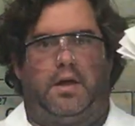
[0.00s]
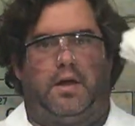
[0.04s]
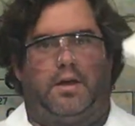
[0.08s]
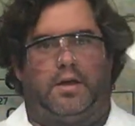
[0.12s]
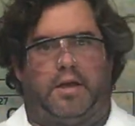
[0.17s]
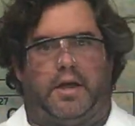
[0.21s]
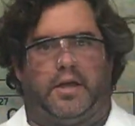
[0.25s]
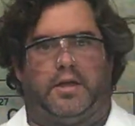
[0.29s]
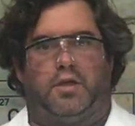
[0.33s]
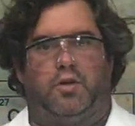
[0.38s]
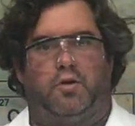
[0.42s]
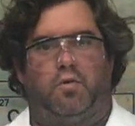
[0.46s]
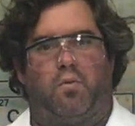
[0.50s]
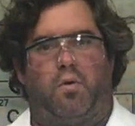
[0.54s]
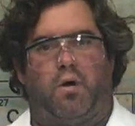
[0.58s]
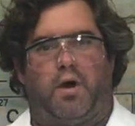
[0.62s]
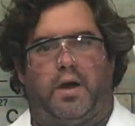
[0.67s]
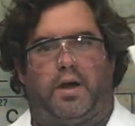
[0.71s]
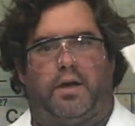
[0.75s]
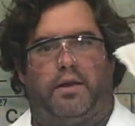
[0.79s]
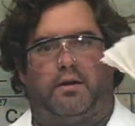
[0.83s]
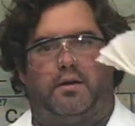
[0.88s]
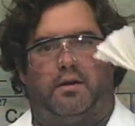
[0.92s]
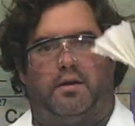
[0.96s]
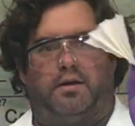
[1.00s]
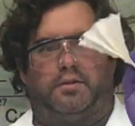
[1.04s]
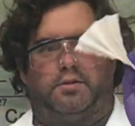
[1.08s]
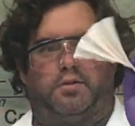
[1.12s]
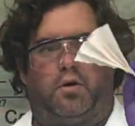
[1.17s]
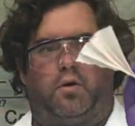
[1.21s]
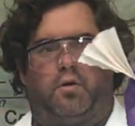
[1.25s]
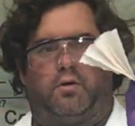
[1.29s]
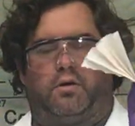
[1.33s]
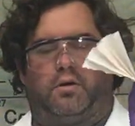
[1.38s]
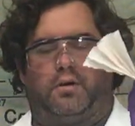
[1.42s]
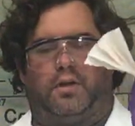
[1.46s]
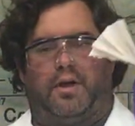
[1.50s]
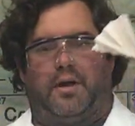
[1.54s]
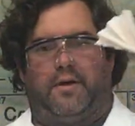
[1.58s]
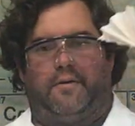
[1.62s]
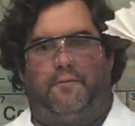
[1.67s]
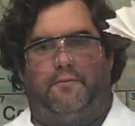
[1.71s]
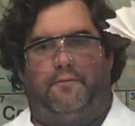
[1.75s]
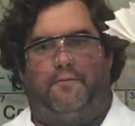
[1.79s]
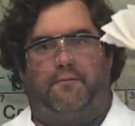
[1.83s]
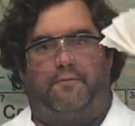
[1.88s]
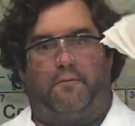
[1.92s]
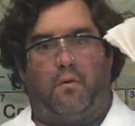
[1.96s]
Now you want a total
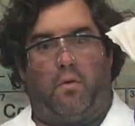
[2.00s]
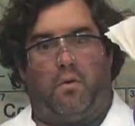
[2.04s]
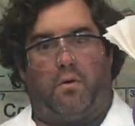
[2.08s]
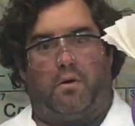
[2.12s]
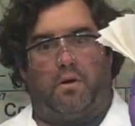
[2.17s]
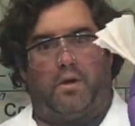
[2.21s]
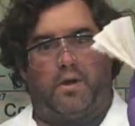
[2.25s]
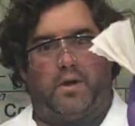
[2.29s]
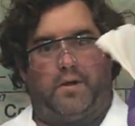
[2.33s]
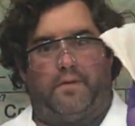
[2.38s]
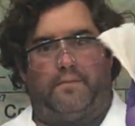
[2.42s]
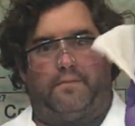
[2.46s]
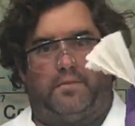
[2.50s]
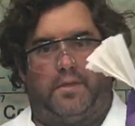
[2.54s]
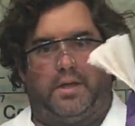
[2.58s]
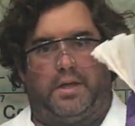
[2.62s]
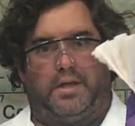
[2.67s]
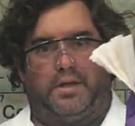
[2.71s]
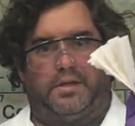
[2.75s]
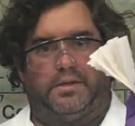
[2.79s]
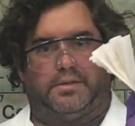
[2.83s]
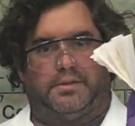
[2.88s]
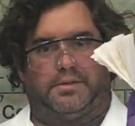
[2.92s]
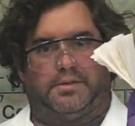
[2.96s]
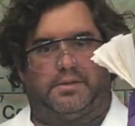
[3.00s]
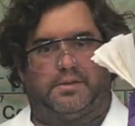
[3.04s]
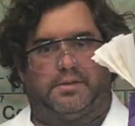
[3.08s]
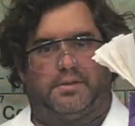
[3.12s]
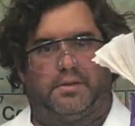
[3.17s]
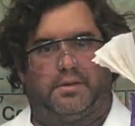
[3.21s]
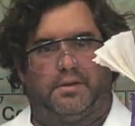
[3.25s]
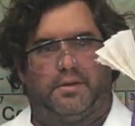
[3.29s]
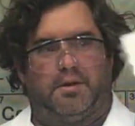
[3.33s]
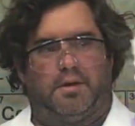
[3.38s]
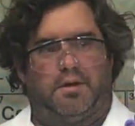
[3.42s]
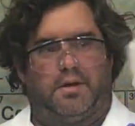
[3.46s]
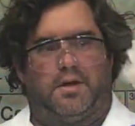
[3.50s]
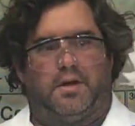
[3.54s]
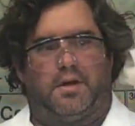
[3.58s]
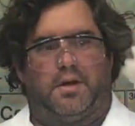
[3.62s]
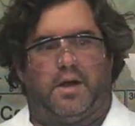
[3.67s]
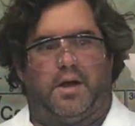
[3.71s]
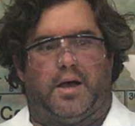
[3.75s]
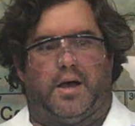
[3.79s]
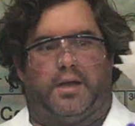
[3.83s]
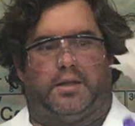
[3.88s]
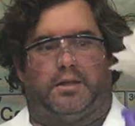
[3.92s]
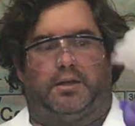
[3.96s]
of 4 of these
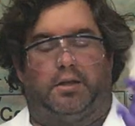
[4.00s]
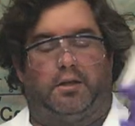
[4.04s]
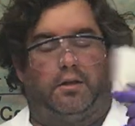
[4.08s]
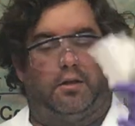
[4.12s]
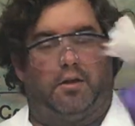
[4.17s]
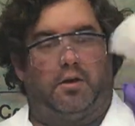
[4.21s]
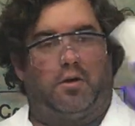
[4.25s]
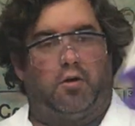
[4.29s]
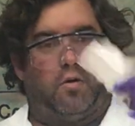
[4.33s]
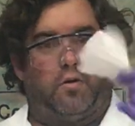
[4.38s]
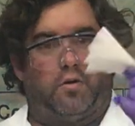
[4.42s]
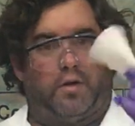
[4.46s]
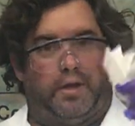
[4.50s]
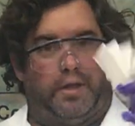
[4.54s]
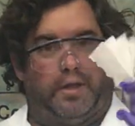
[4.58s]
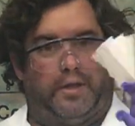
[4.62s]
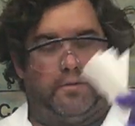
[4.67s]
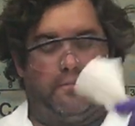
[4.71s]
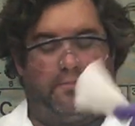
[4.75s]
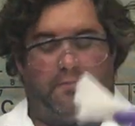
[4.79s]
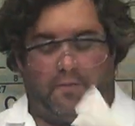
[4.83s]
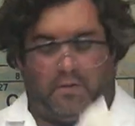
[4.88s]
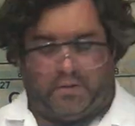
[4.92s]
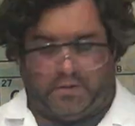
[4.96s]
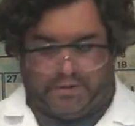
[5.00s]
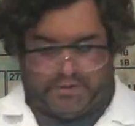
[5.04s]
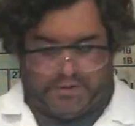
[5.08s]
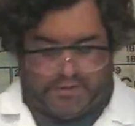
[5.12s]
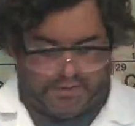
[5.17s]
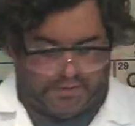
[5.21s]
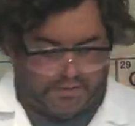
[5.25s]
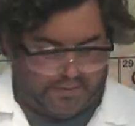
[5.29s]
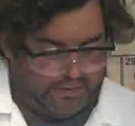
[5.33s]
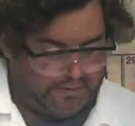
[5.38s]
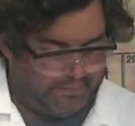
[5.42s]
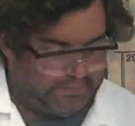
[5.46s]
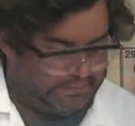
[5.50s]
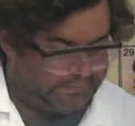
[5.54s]
little accordion folds.